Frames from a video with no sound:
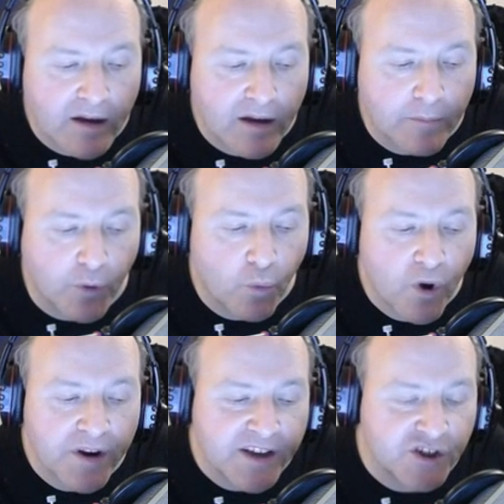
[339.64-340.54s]
But
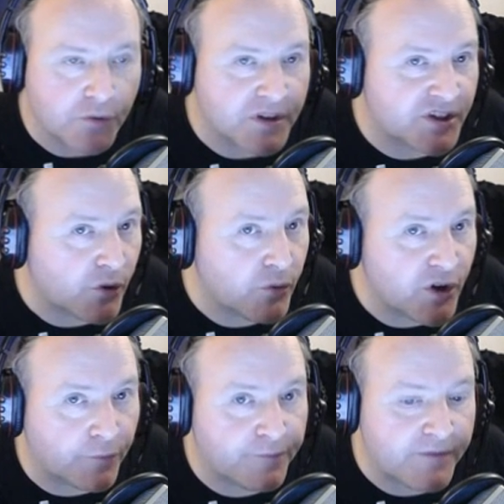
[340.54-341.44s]
one issue is it's only
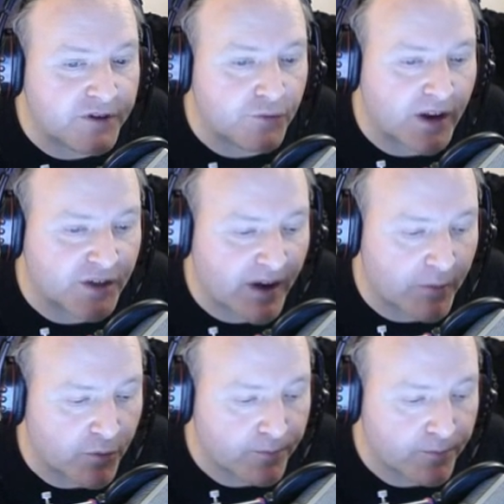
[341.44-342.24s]
got 50 rounds of ammo,